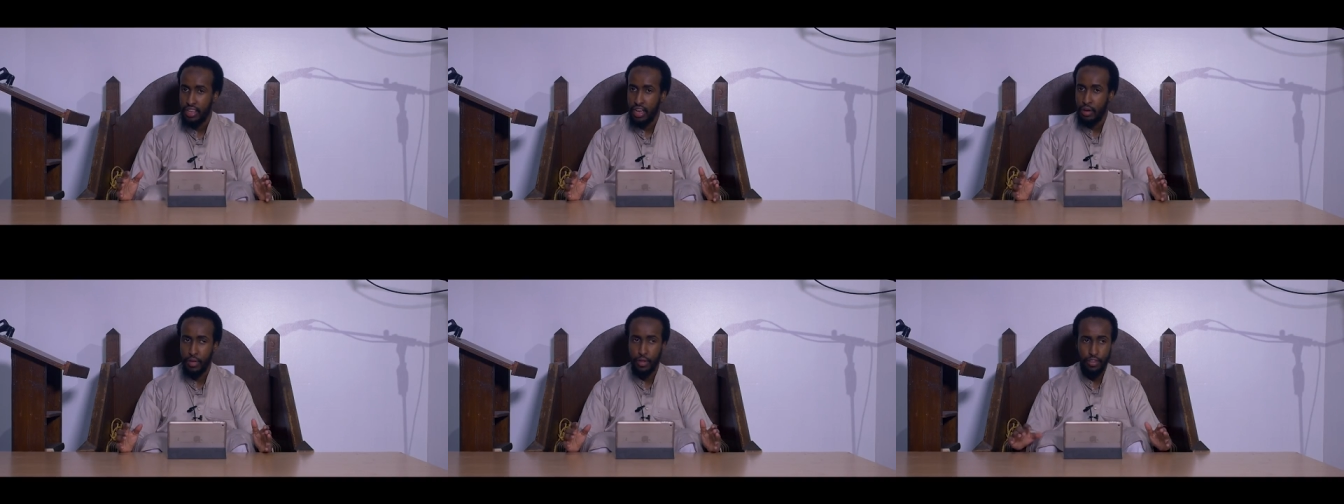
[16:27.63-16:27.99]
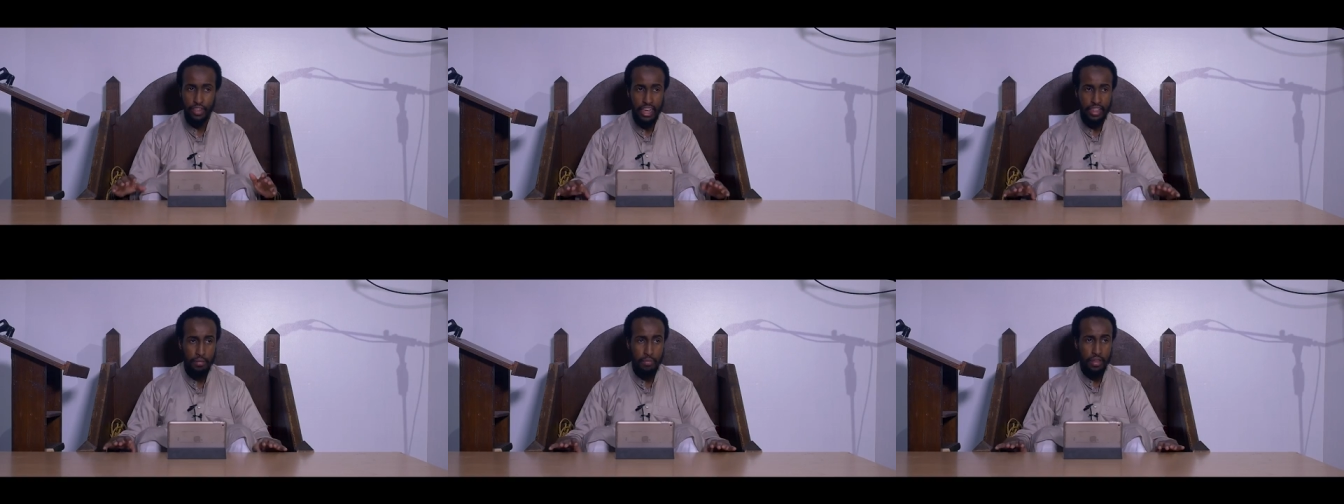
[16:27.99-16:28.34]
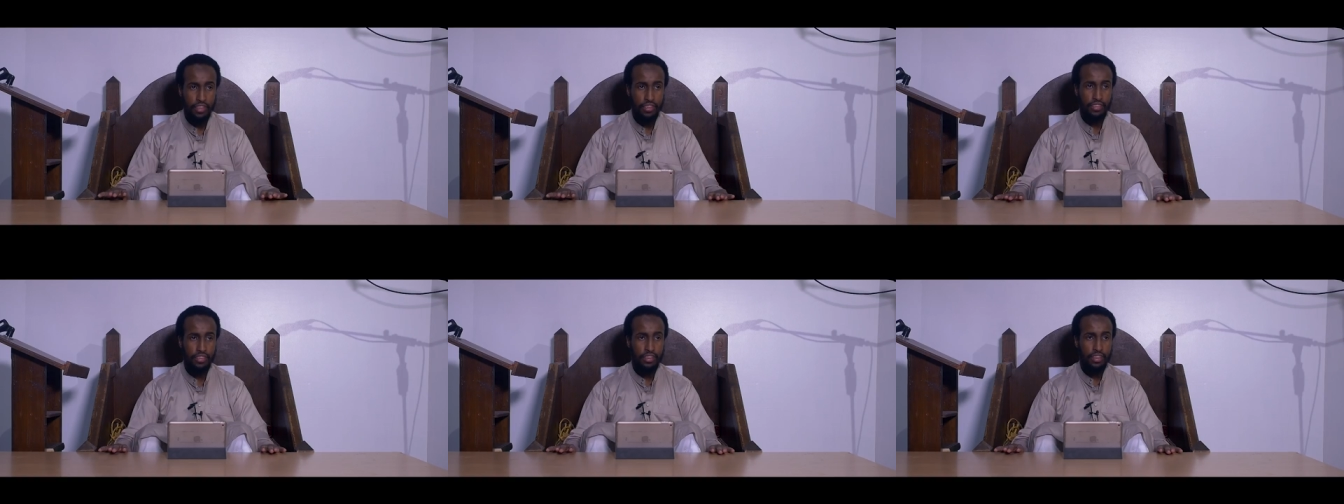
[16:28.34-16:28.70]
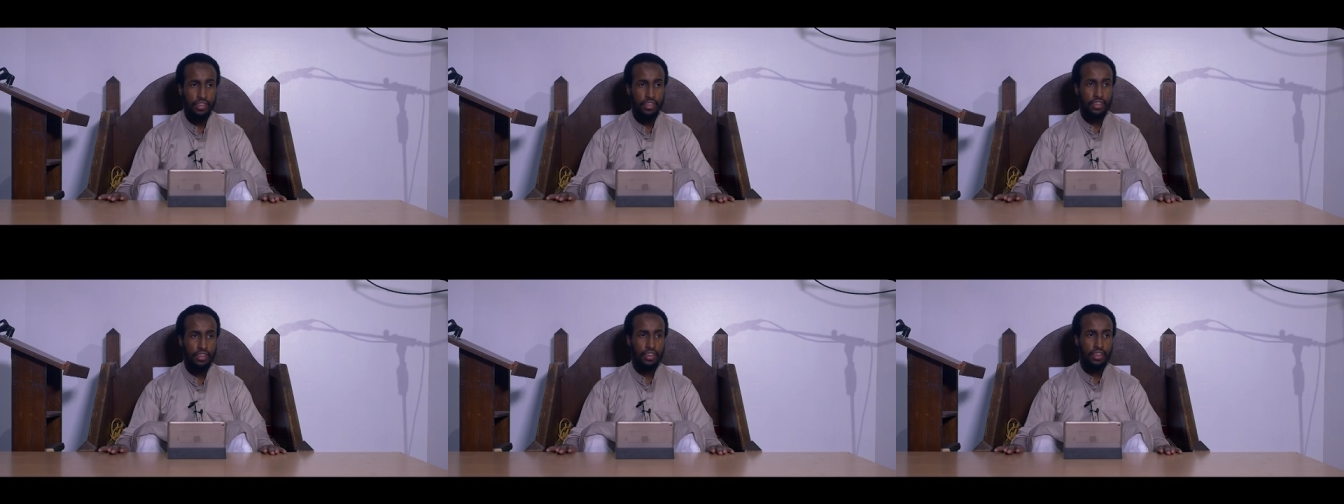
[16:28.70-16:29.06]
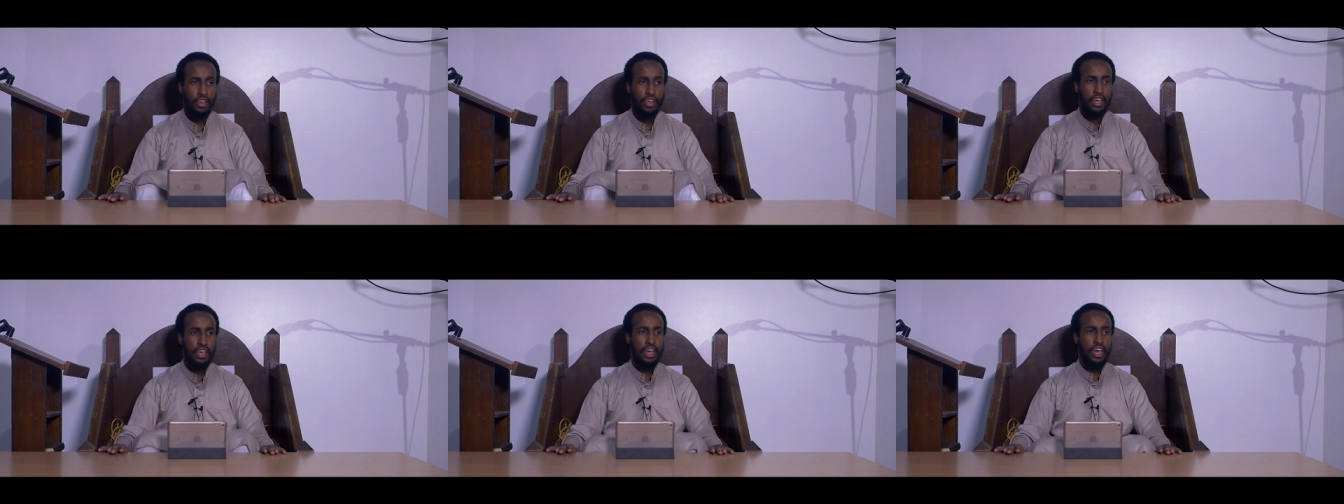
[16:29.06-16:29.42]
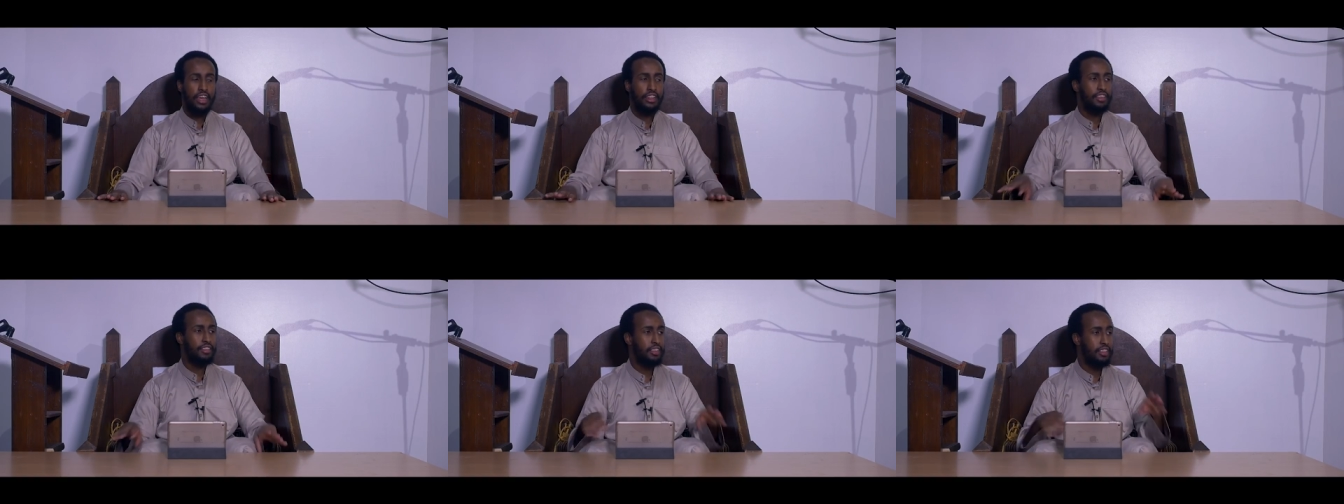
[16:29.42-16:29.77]
Are we all together, brothers?
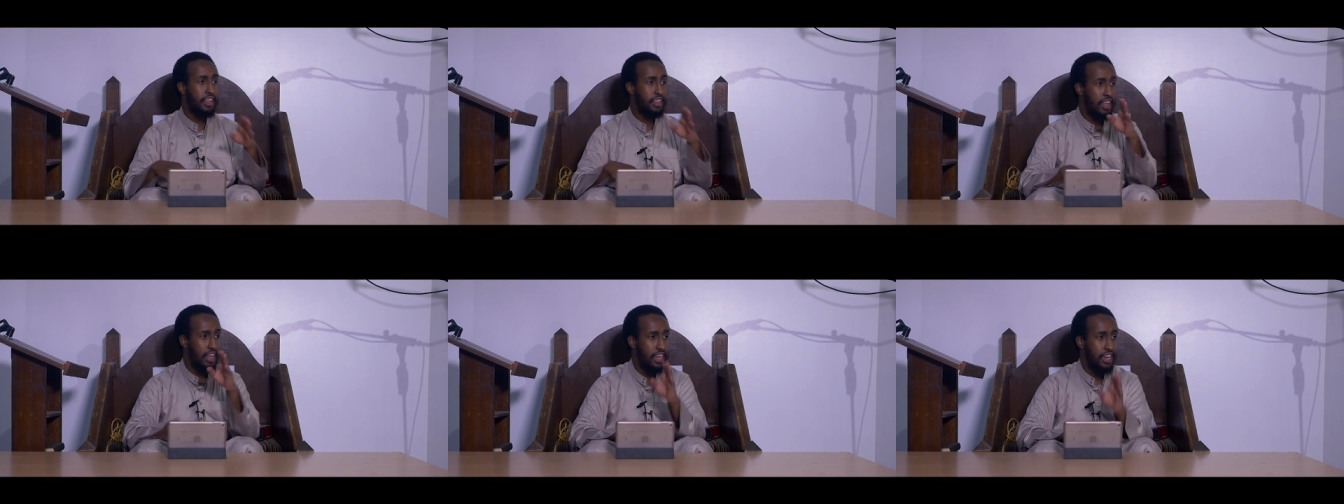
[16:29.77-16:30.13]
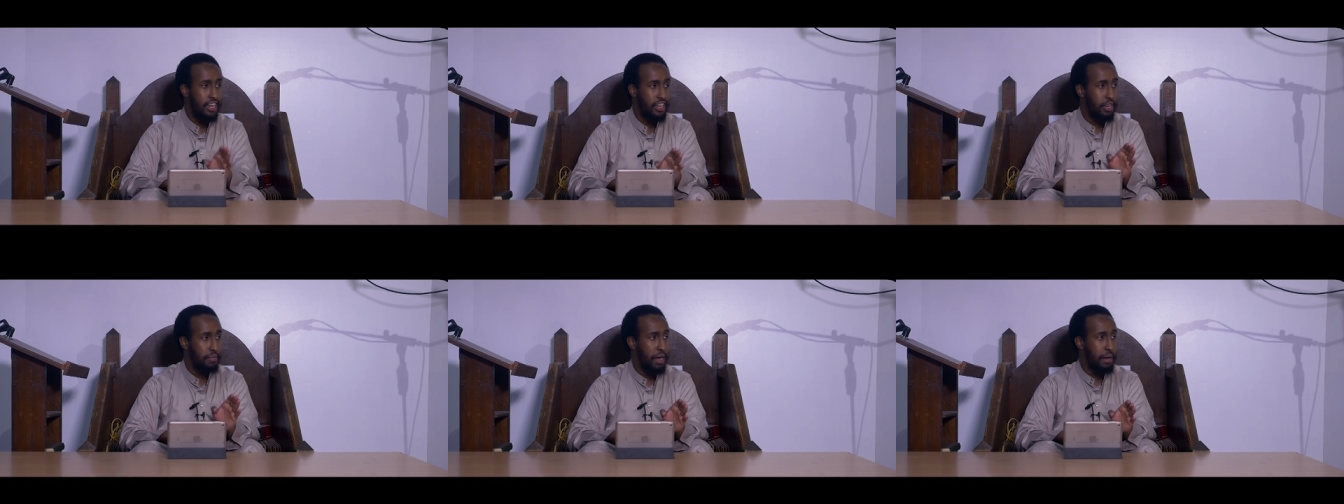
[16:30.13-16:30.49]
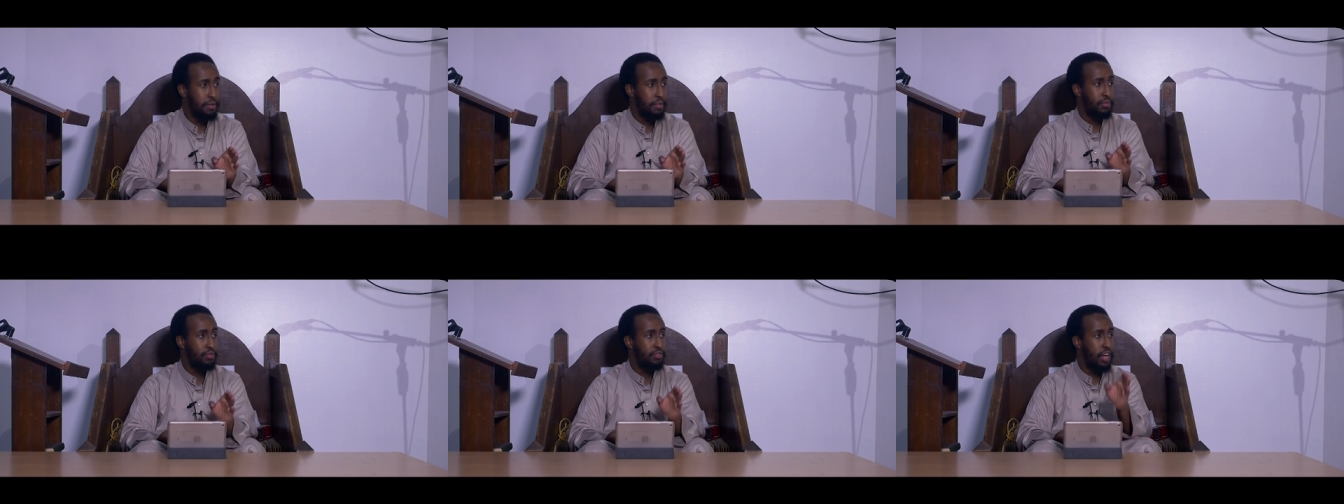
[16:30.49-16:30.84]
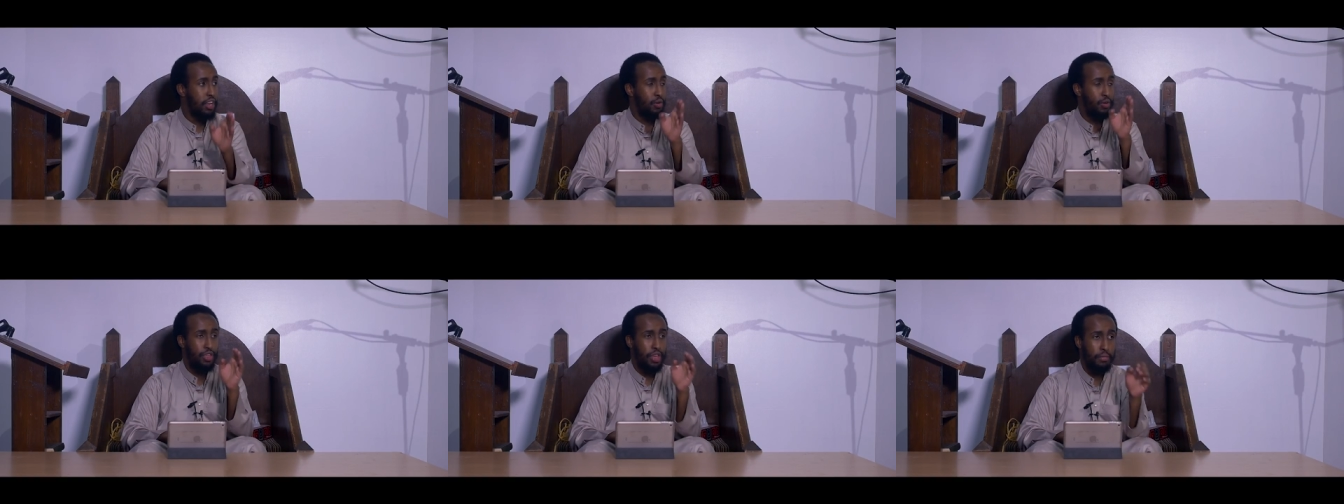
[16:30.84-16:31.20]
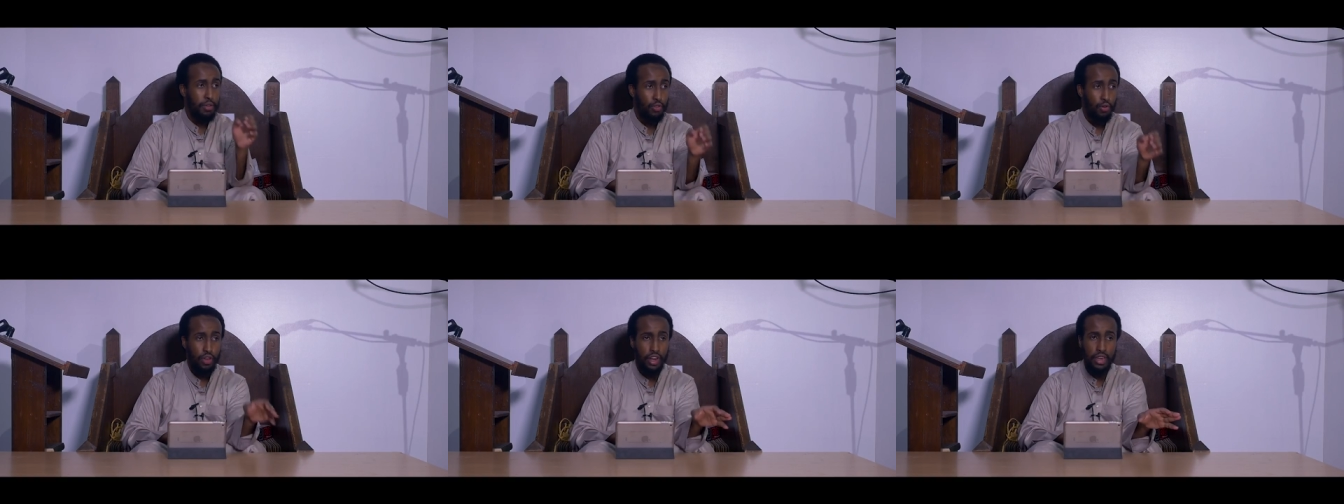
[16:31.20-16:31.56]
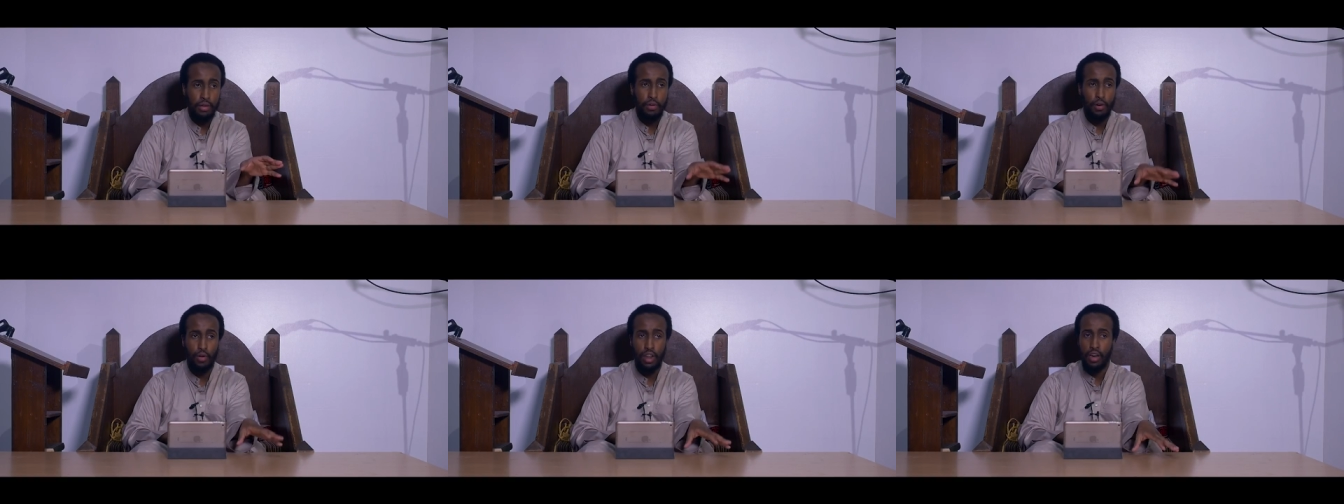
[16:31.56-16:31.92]
And this is the tariqah Sheikh Muhammad ibn Salih Uthaymeen took,
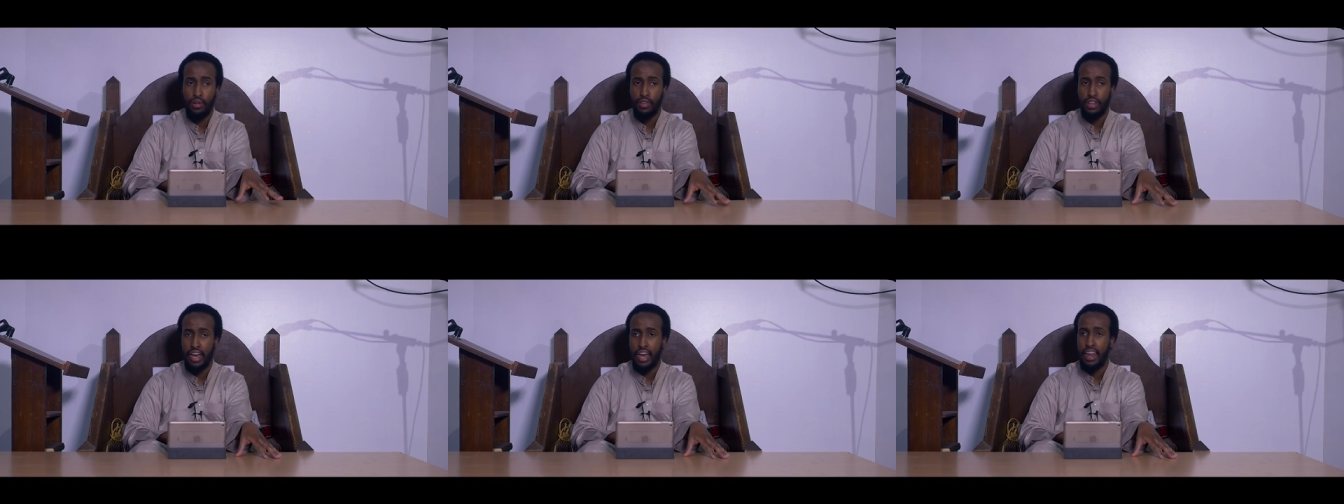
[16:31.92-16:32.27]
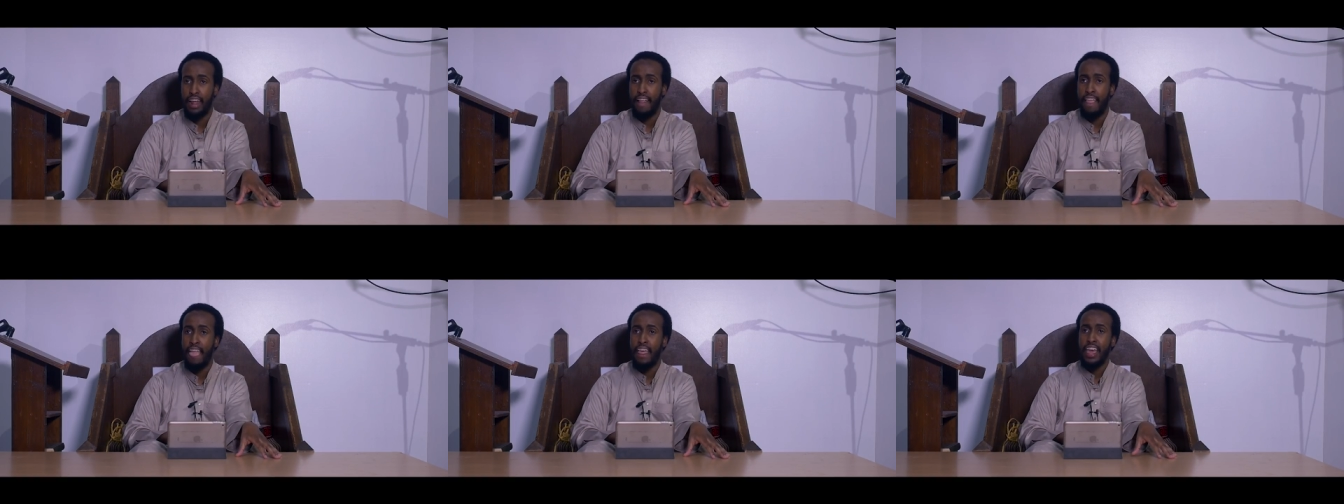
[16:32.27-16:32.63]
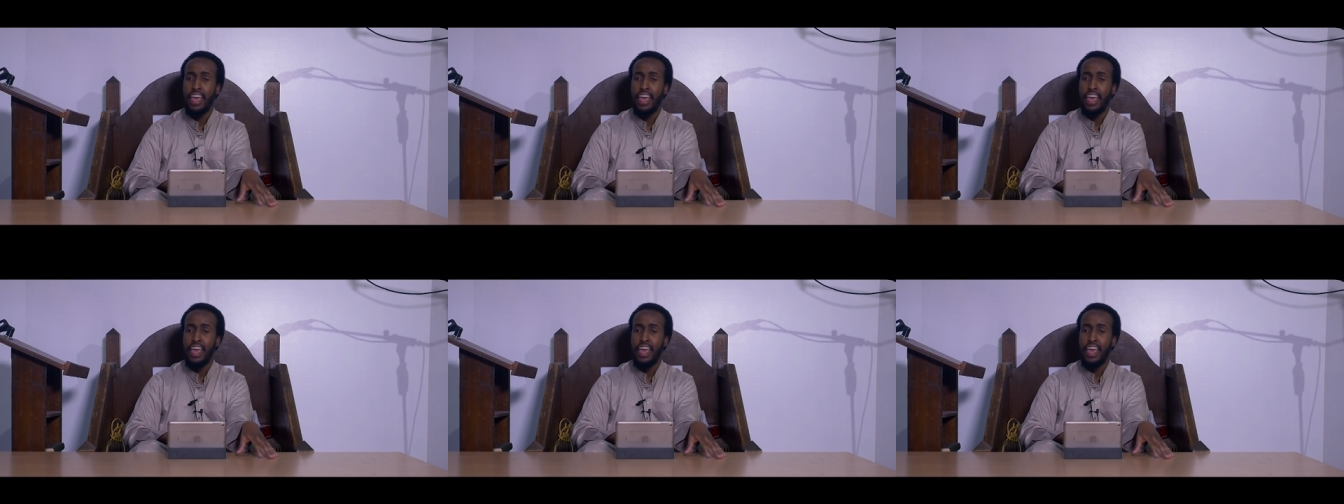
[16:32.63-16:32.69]
rahimahullah ta'ala.